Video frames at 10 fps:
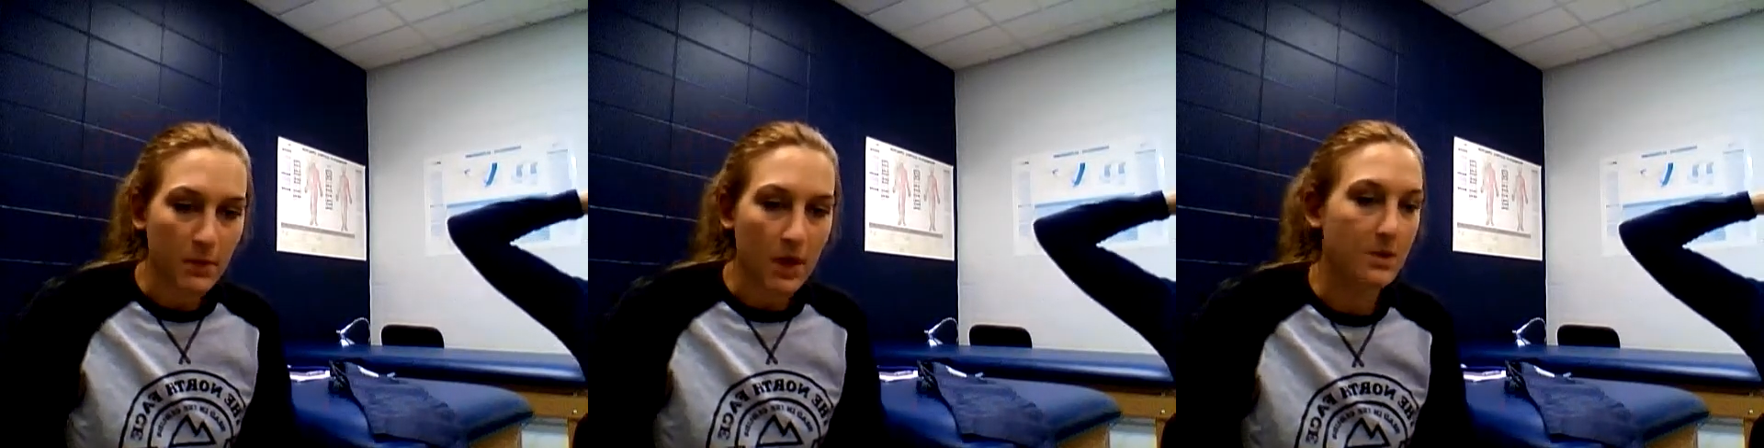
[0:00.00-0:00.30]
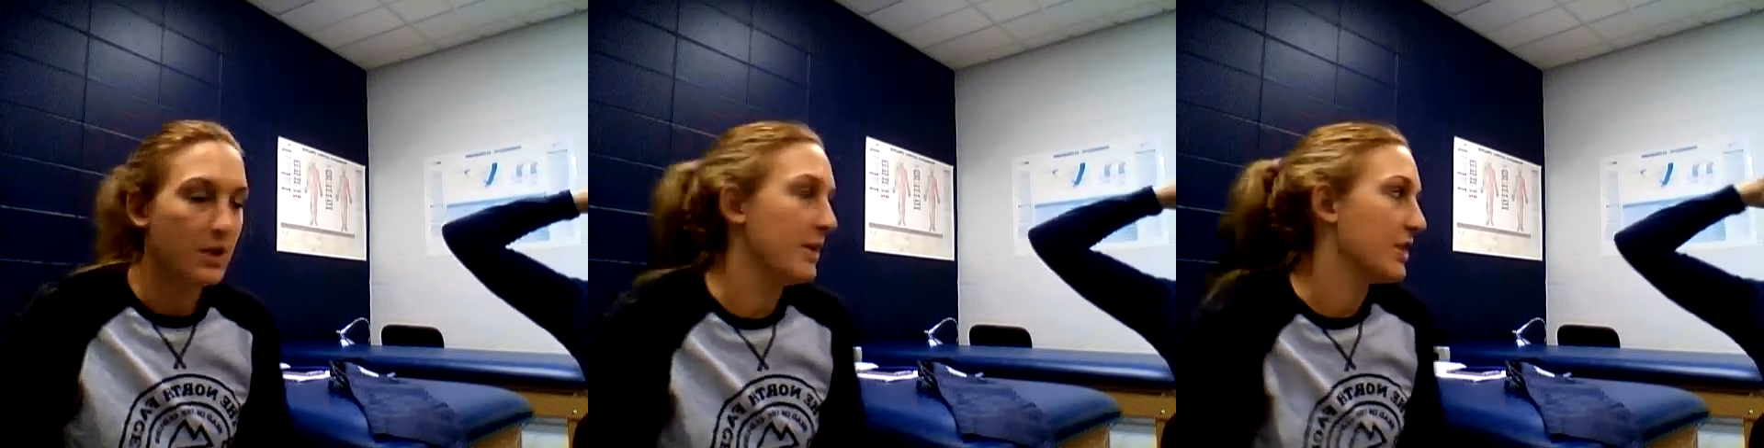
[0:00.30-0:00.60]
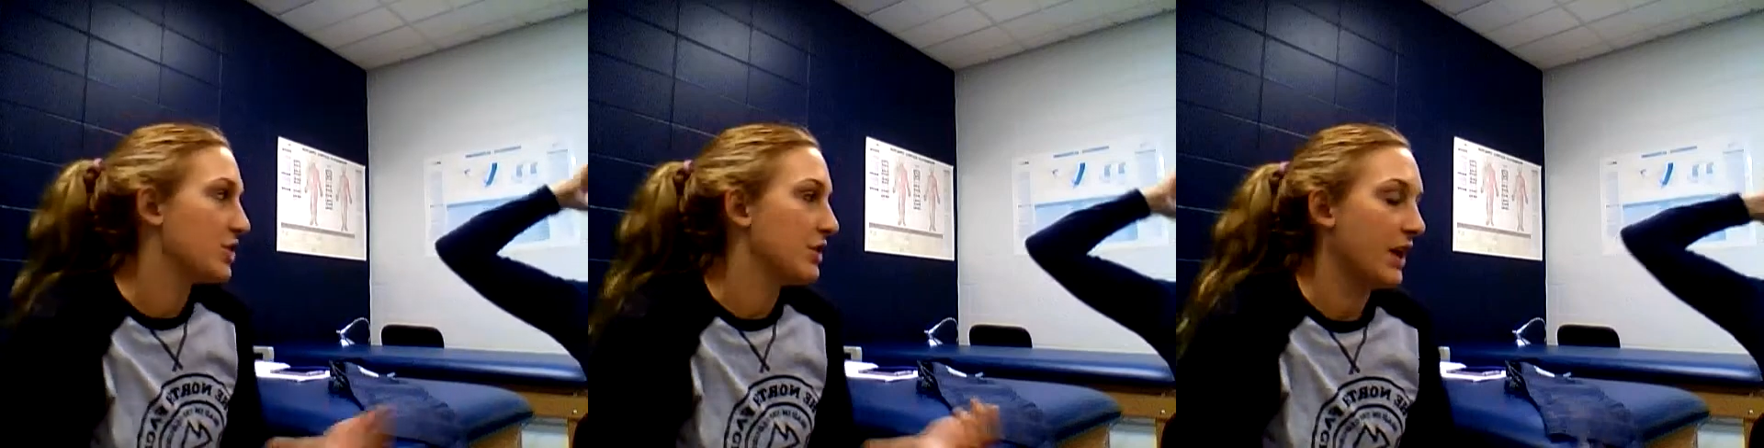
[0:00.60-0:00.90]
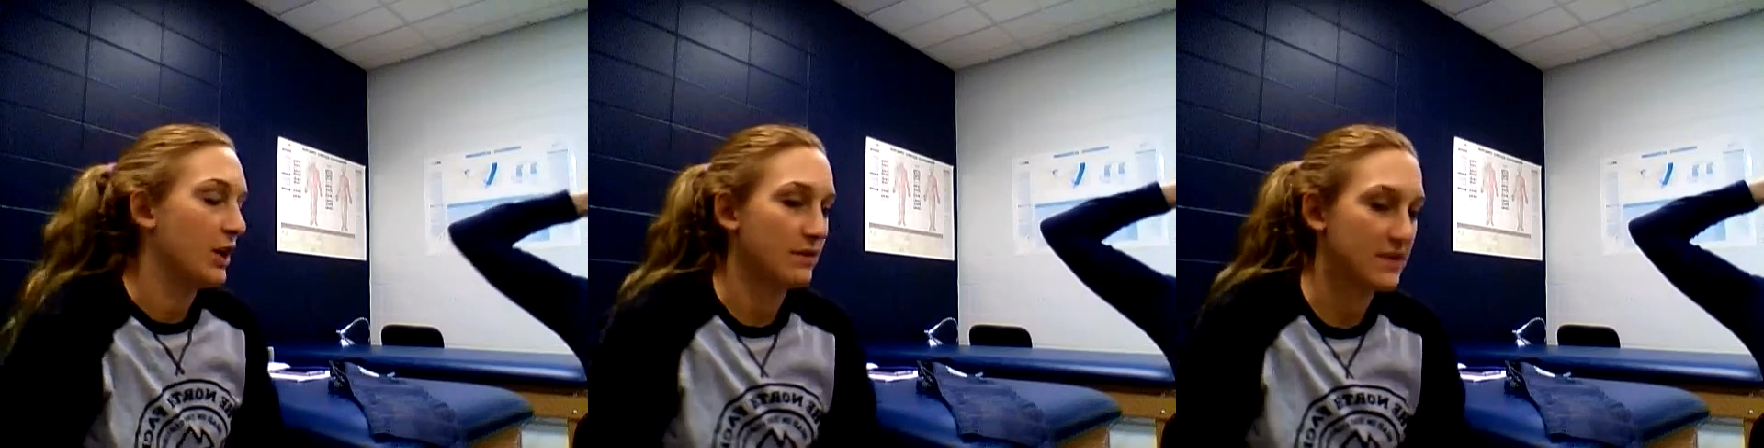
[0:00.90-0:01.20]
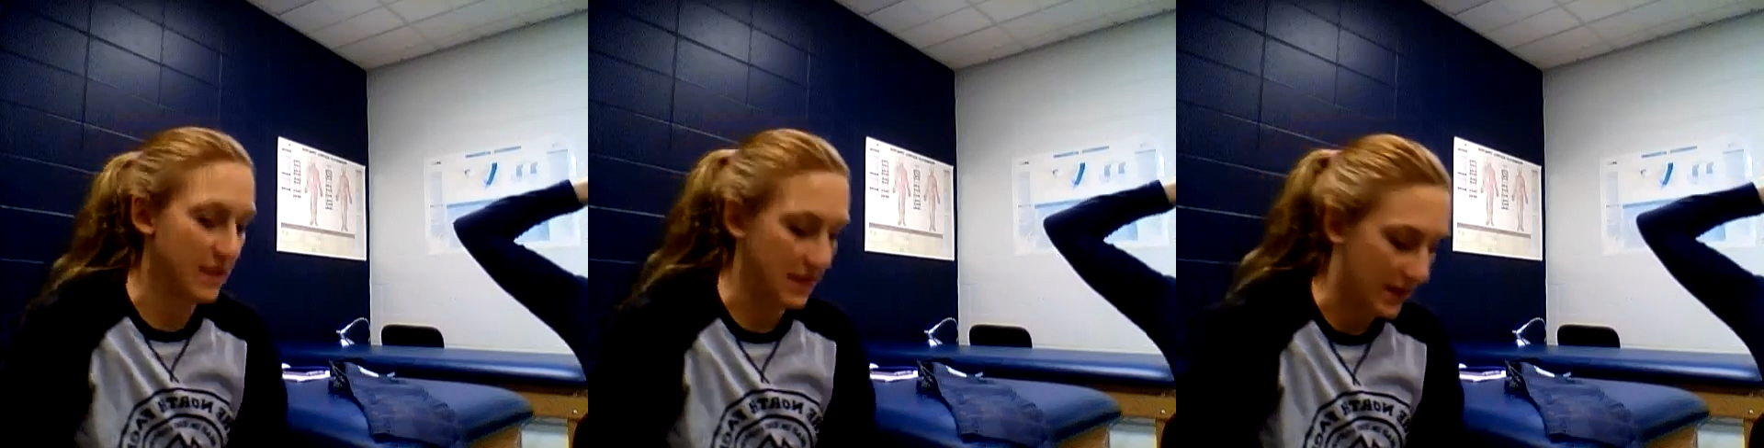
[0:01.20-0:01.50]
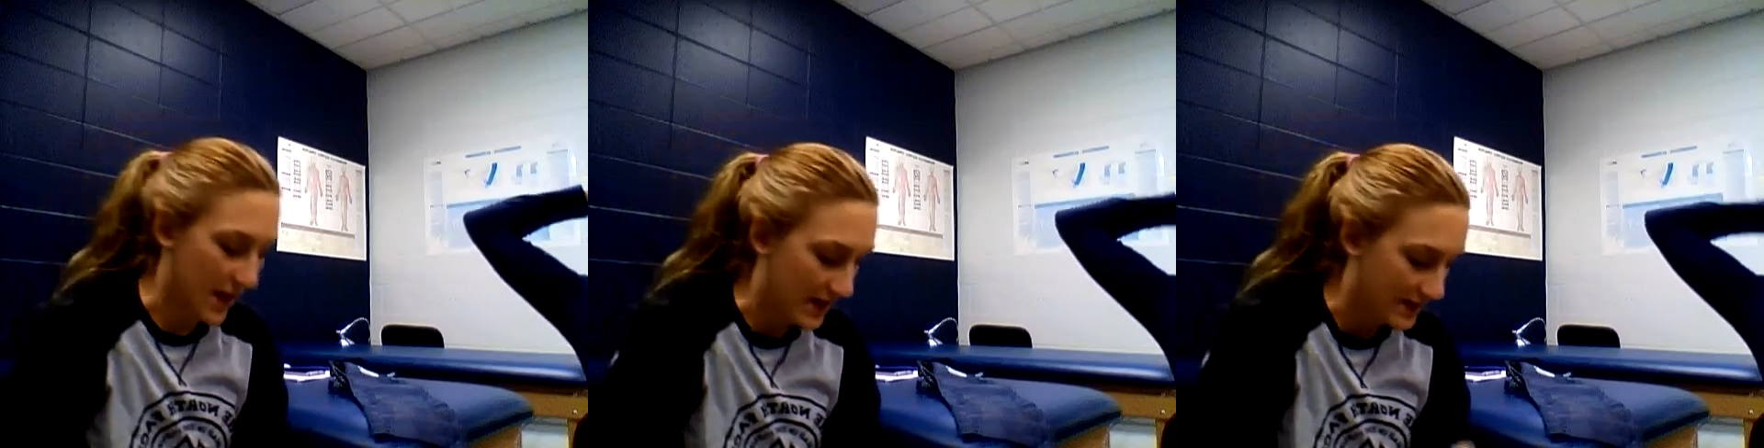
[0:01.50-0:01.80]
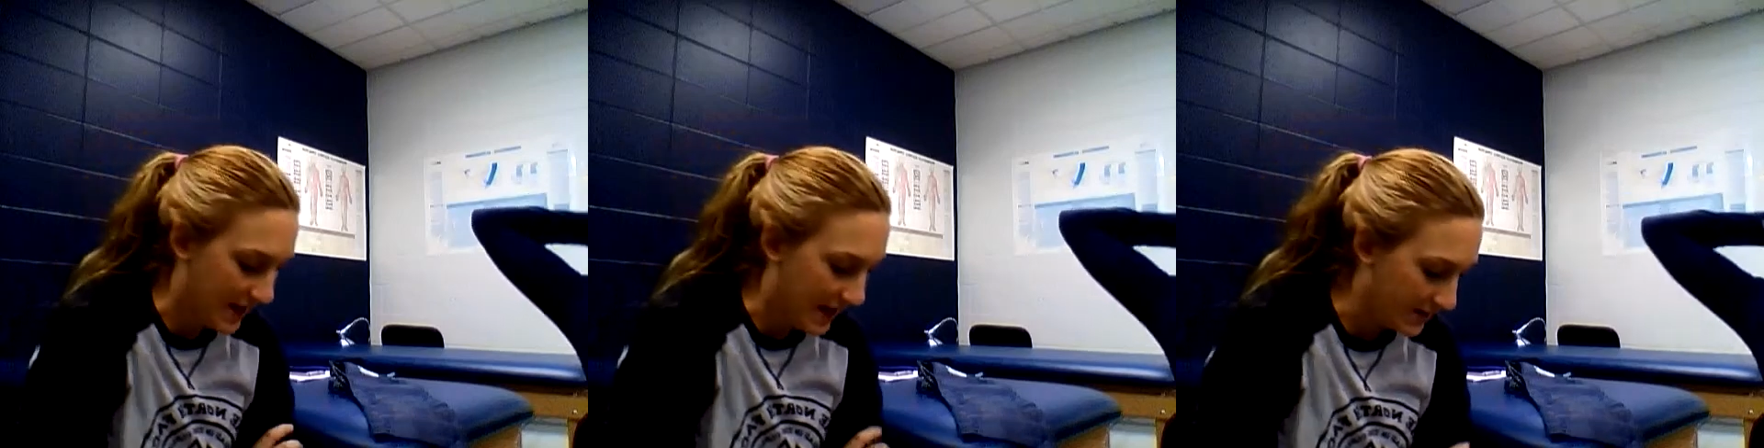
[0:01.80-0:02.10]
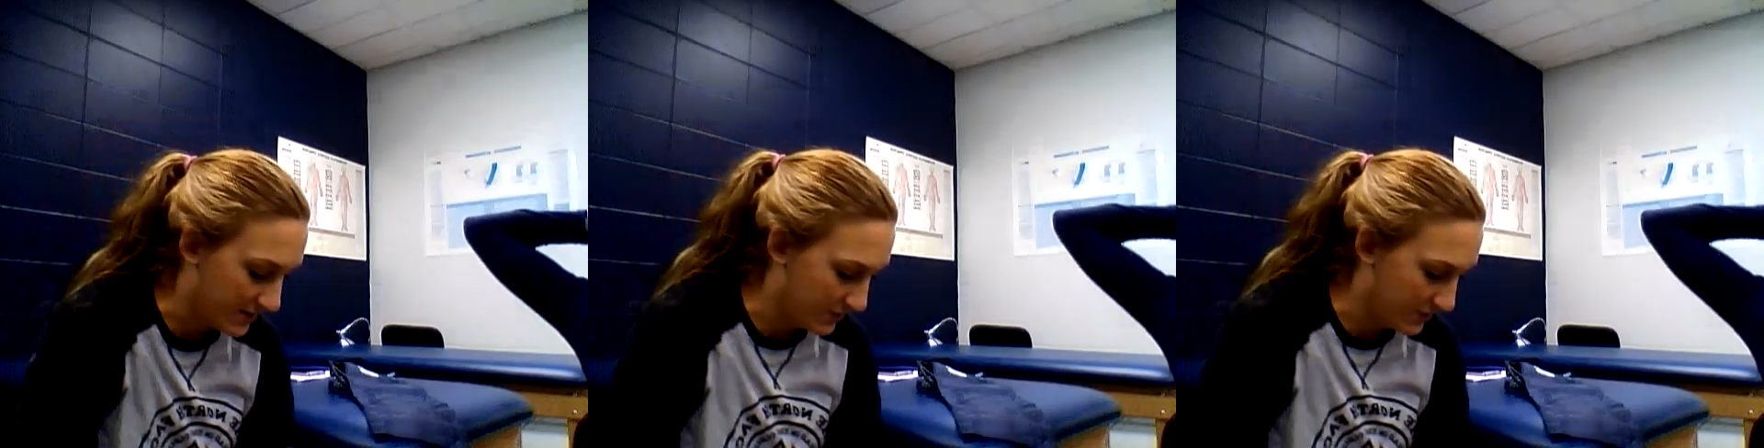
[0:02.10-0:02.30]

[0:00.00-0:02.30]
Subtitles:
I'm going to make sure that you have skin contact.